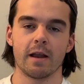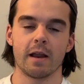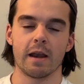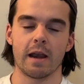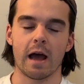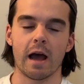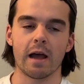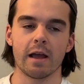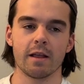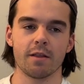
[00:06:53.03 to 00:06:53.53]

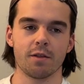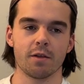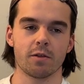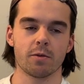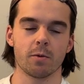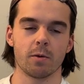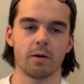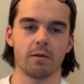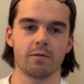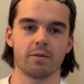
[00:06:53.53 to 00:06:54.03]
not in the
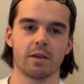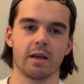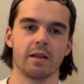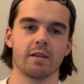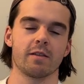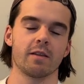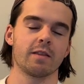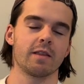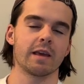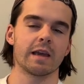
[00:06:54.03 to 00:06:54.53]
sort of sense
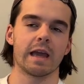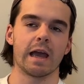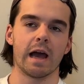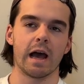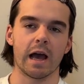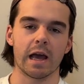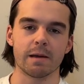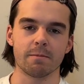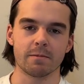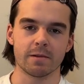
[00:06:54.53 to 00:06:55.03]
that they get
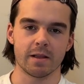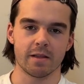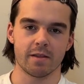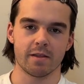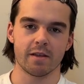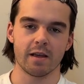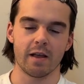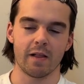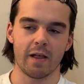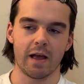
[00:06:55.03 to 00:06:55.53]
hyped and
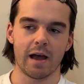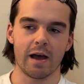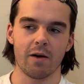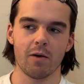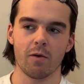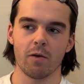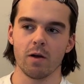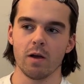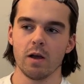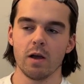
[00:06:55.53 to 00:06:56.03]
sell
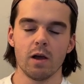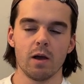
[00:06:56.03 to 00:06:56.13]
out,